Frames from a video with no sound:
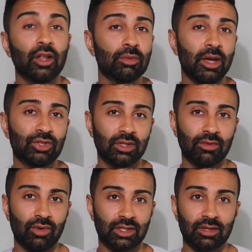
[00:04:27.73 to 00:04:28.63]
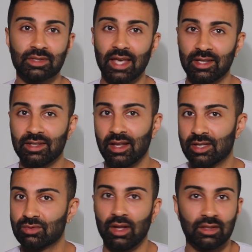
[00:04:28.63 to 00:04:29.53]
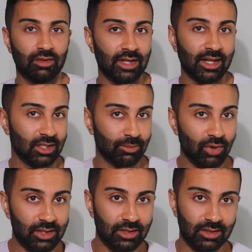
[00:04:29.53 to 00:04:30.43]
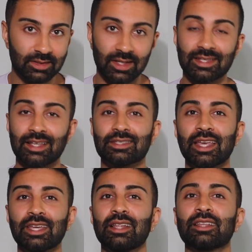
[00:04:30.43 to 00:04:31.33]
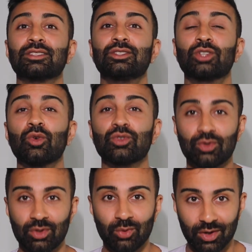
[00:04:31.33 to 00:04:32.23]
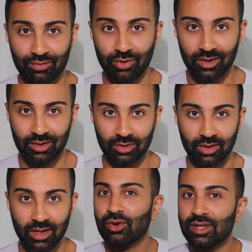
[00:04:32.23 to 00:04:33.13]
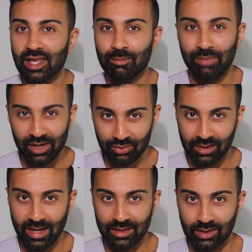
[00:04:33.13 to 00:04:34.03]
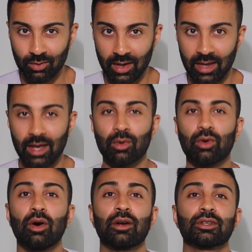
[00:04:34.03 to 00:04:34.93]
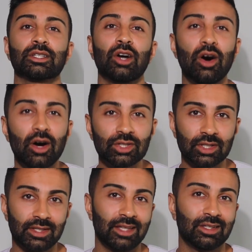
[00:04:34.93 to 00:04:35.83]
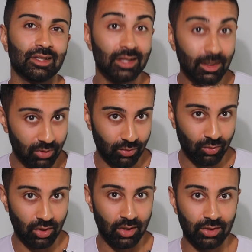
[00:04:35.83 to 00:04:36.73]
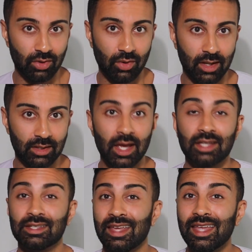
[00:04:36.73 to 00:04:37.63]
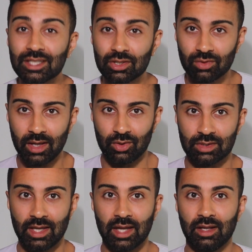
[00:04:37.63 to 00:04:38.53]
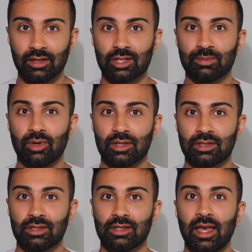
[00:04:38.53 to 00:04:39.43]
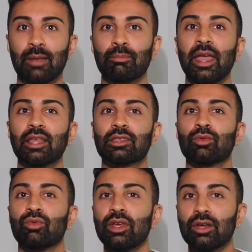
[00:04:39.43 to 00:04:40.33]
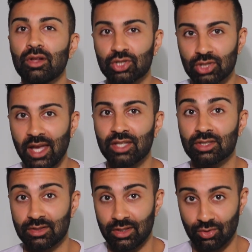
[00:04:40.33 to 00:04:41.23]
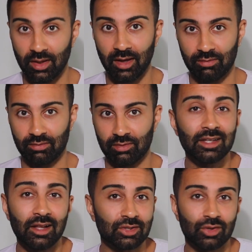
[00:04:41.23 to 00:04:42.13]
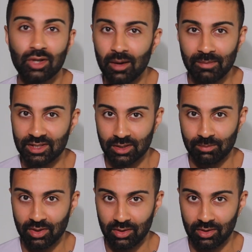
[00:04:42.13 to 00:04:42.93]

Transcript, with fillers: Another major difference of psychedelics relative to antidepressants is that psychedelics don't do the work for you. In order to get better in a lasting way, it requires conscious and deliberate work on your end to integrate your psychedelic experiences and make the real changes in your life. Psychedelics are not magic